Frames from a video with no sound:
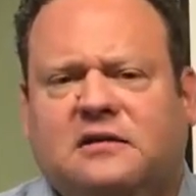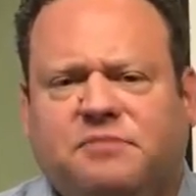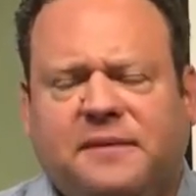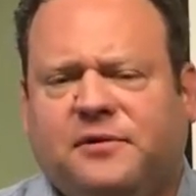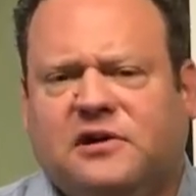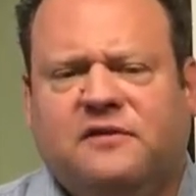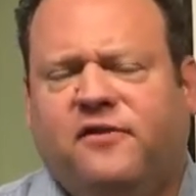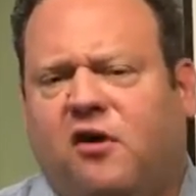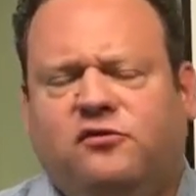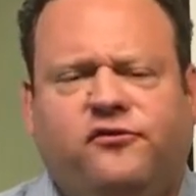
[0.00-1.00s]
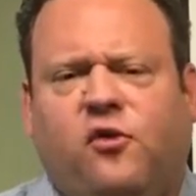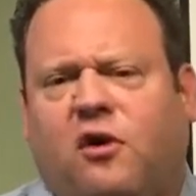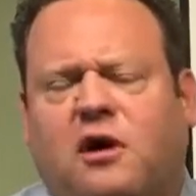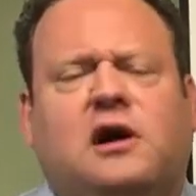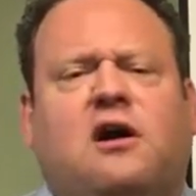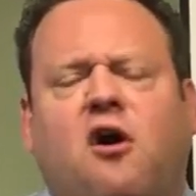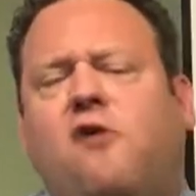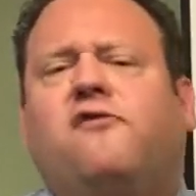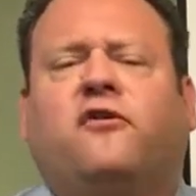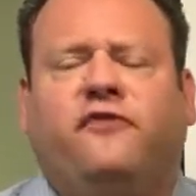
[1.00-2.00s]
people could vote for
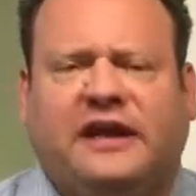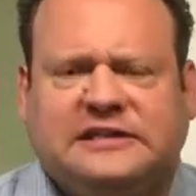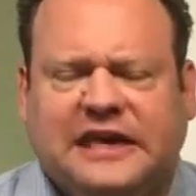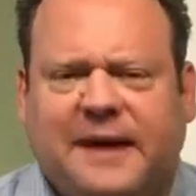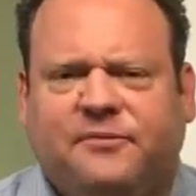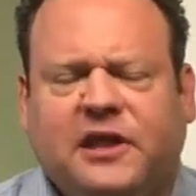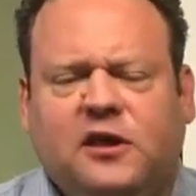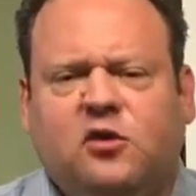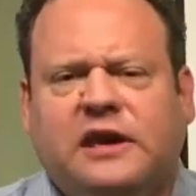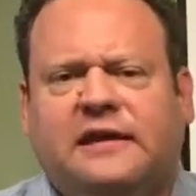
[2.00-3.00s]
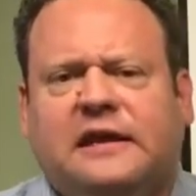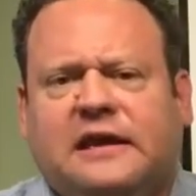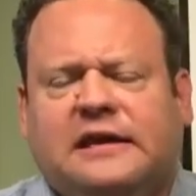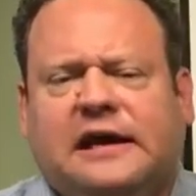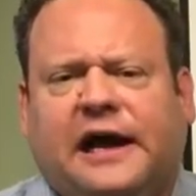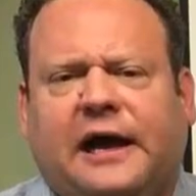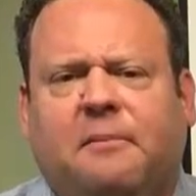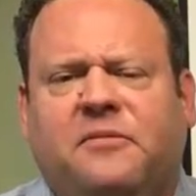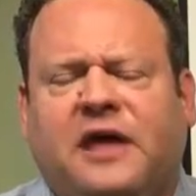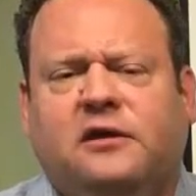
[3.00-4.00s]
over fixing up the unit
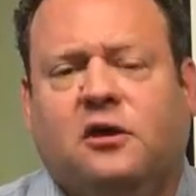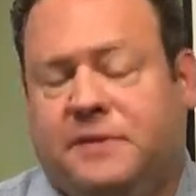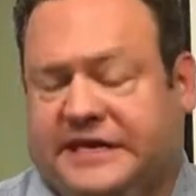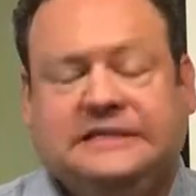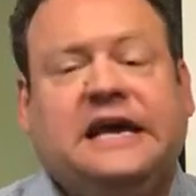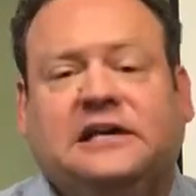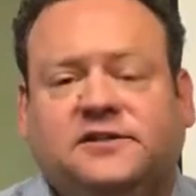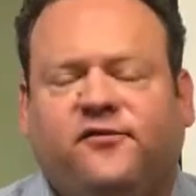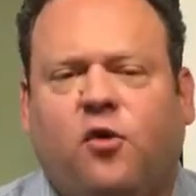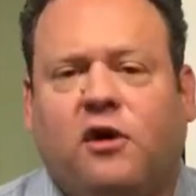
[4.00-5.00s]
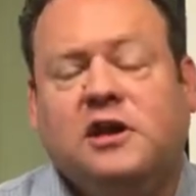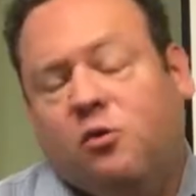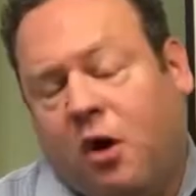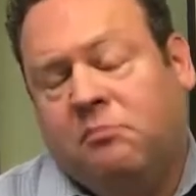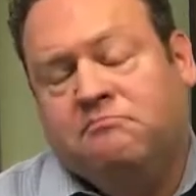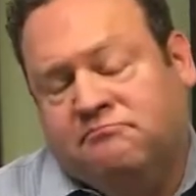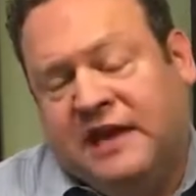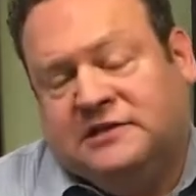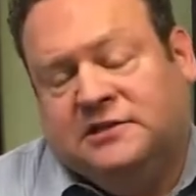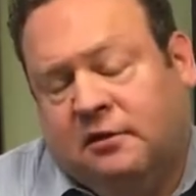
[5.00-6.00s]
that you'll be assessed for, and you won't
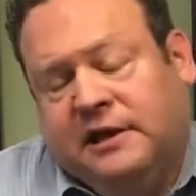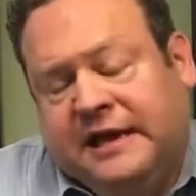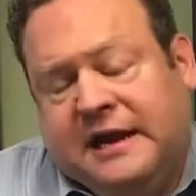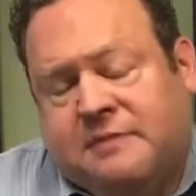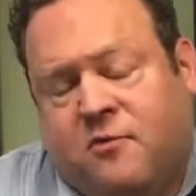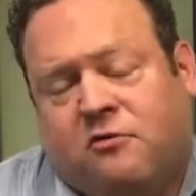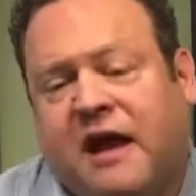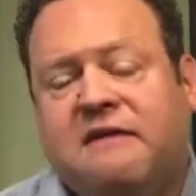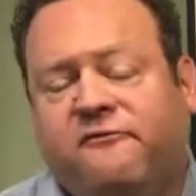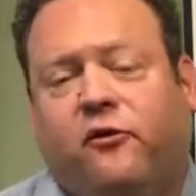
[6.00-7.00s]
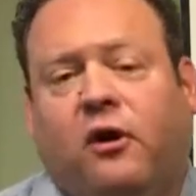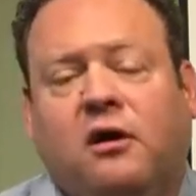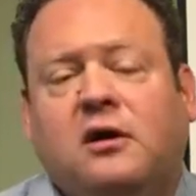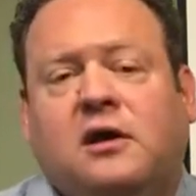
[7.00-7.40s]
necessarily get any more rent for.